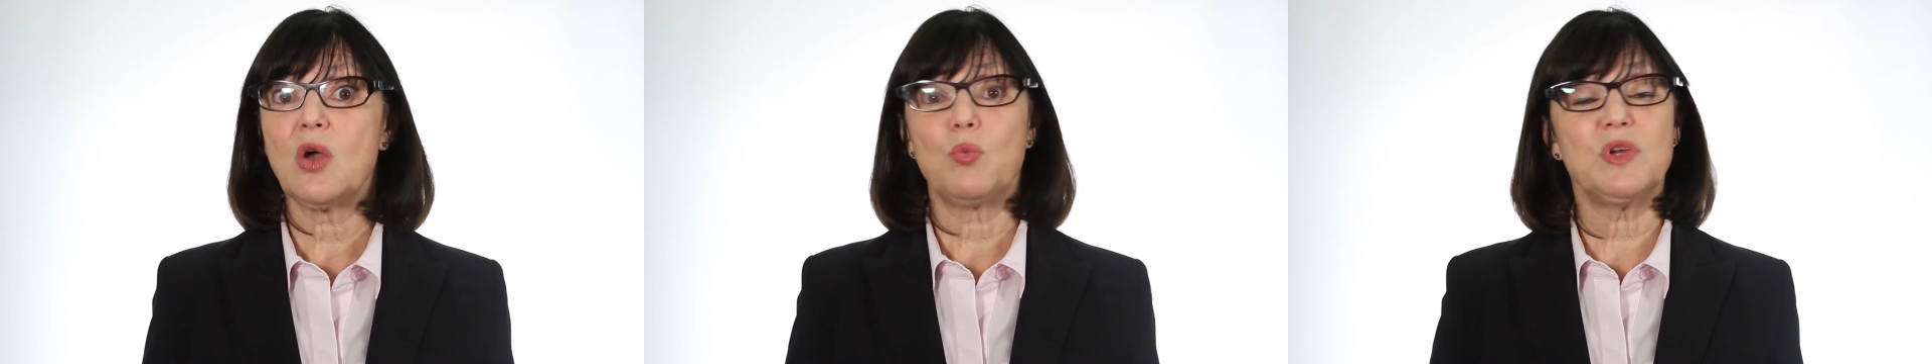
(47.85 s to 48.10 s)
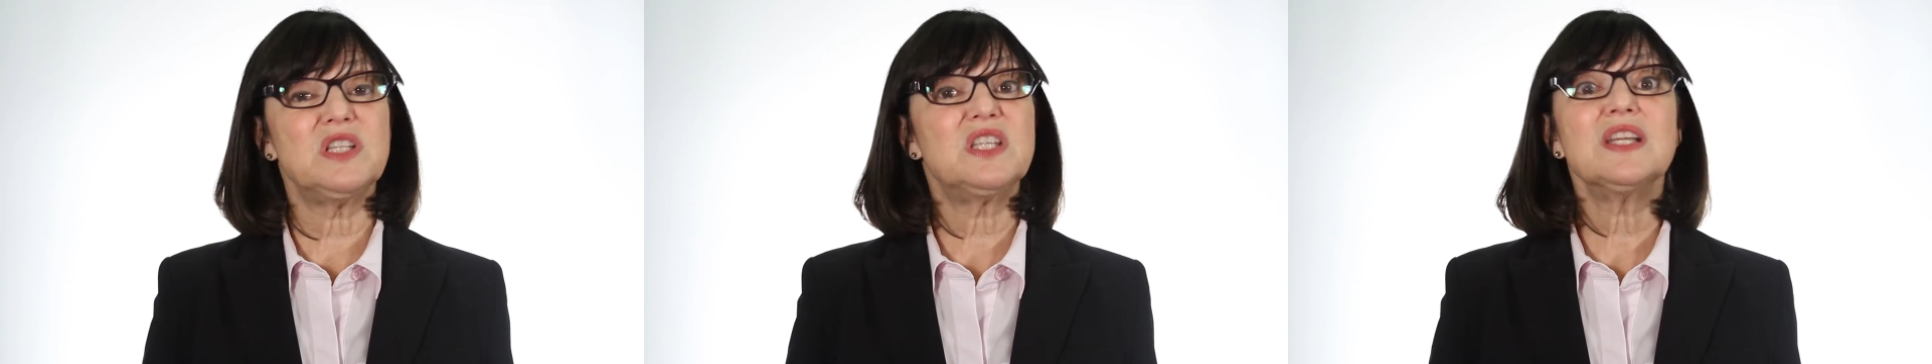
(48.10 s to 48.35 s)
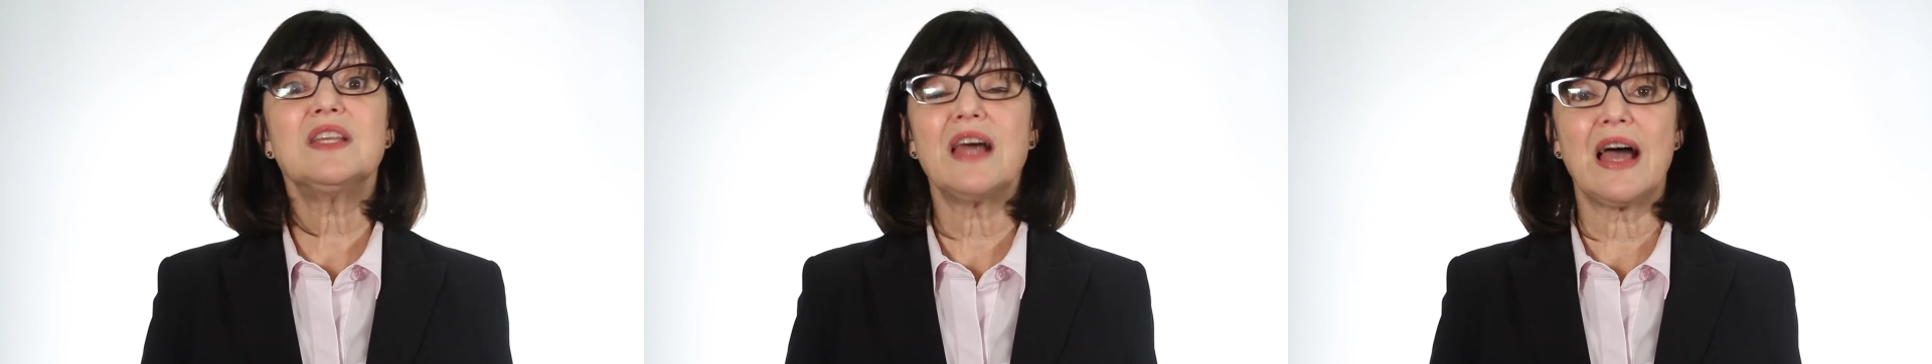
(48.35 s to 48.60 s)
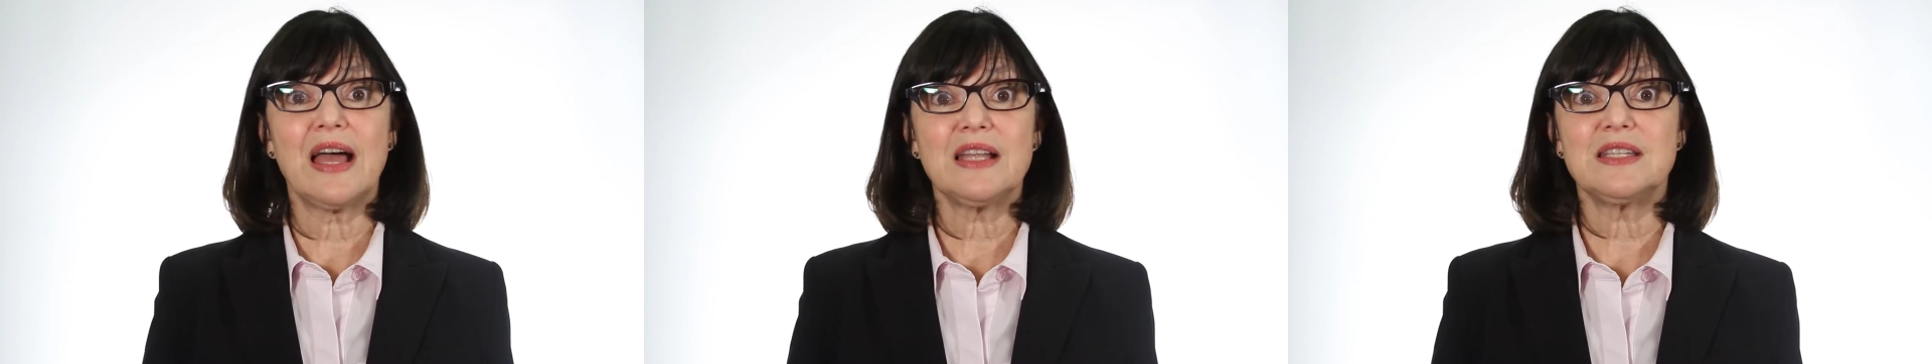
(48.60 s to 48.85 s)
We did
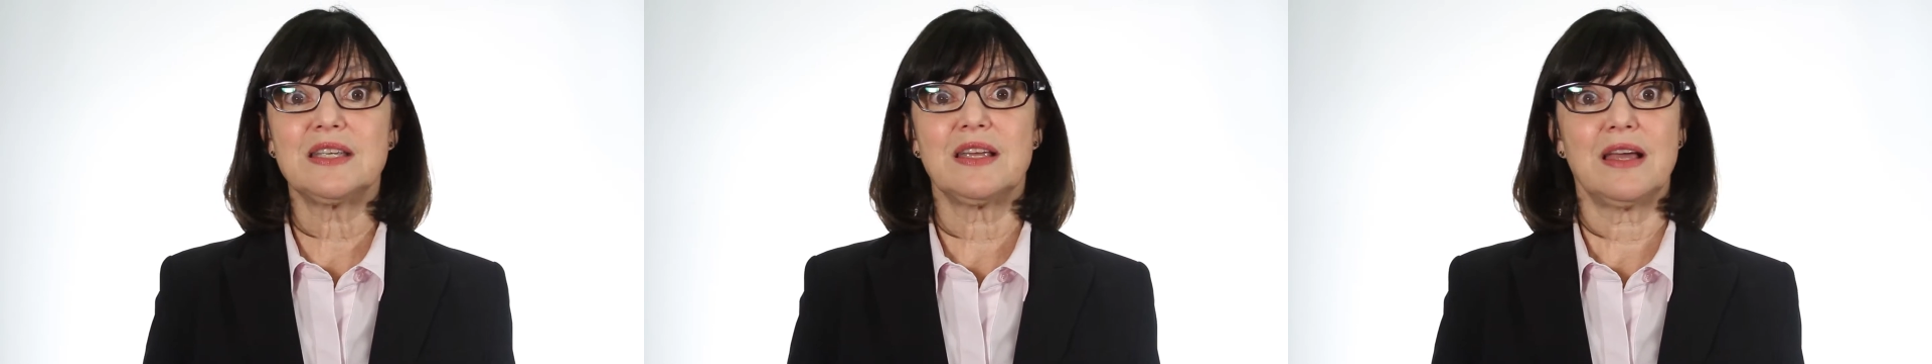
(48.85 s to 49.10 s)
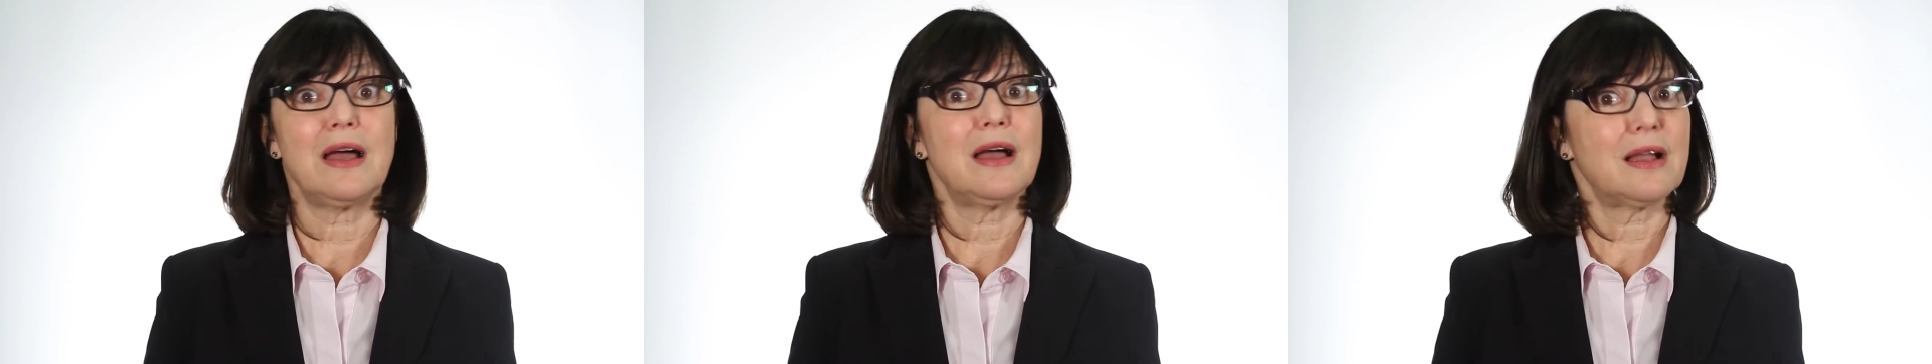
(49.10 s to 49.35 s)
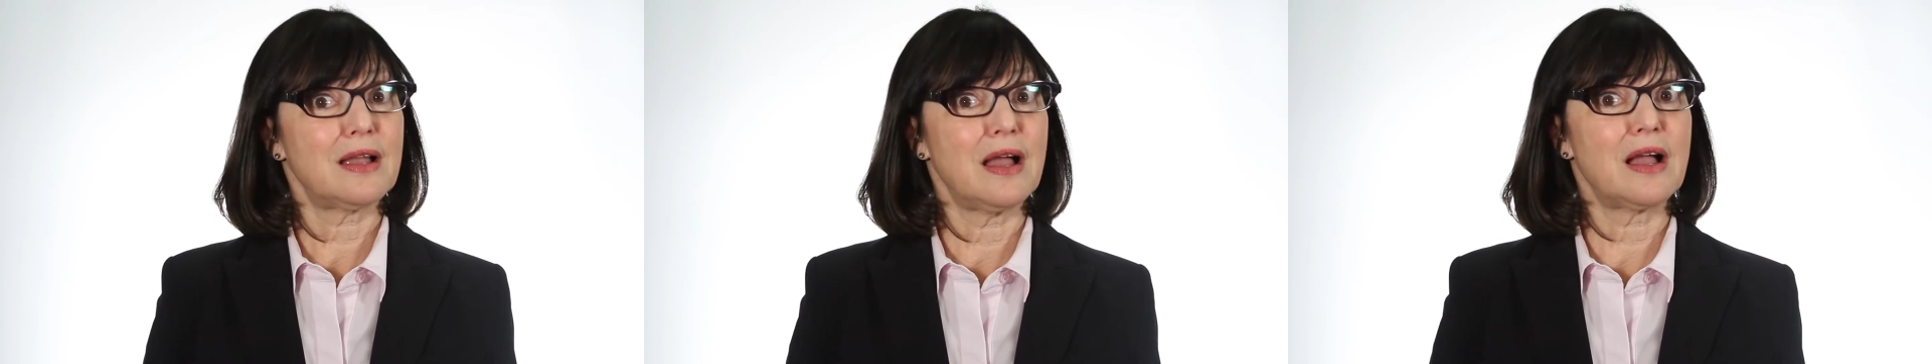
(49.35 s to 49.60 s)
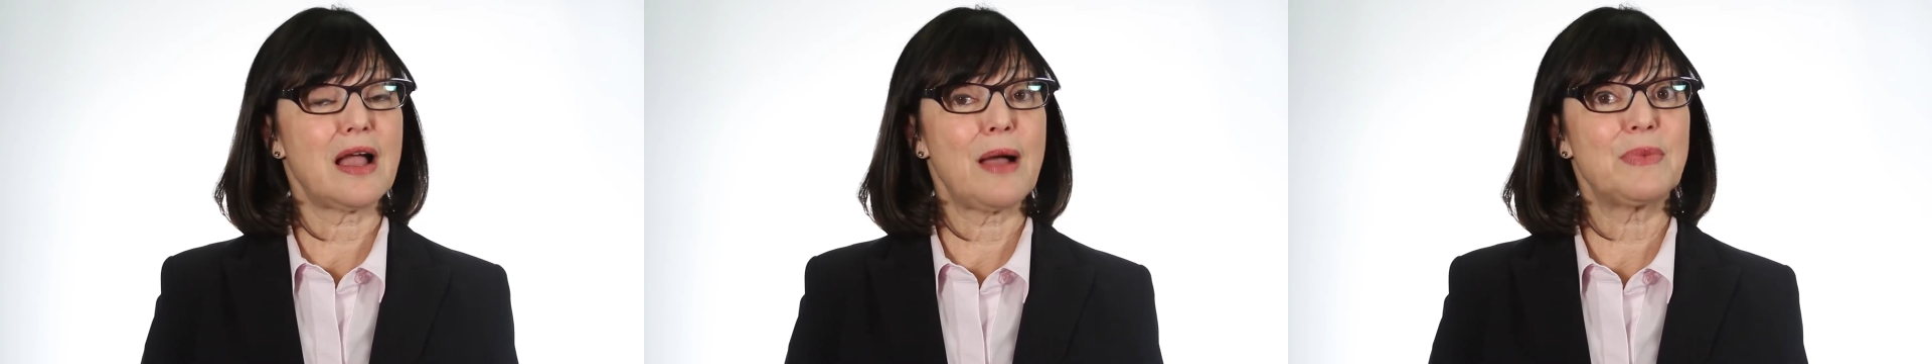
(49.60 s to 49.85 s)
not
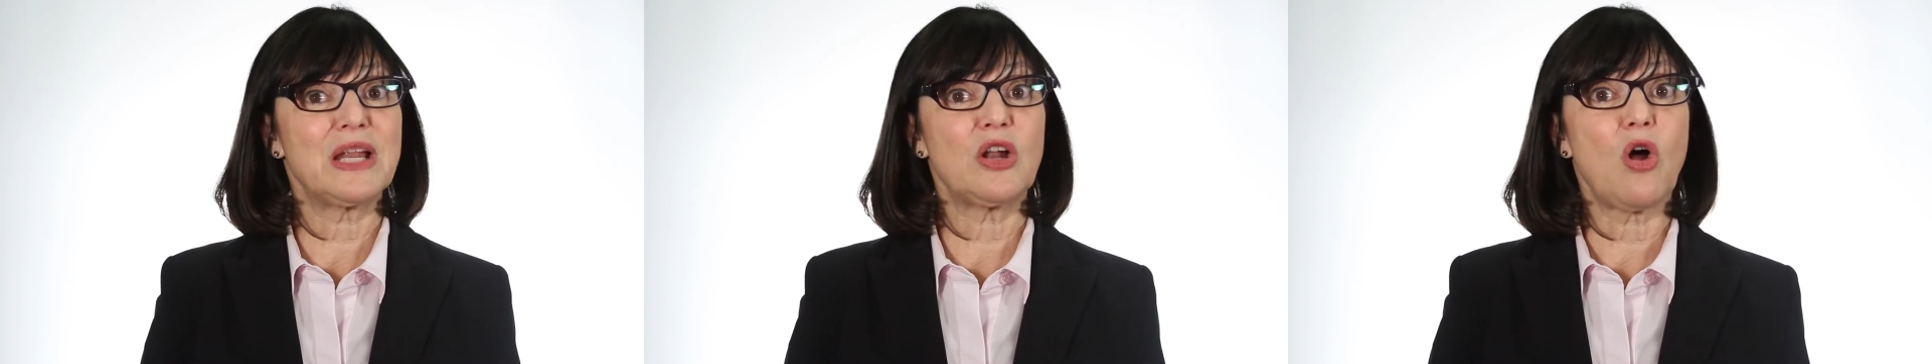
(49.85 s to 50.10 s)
accommodate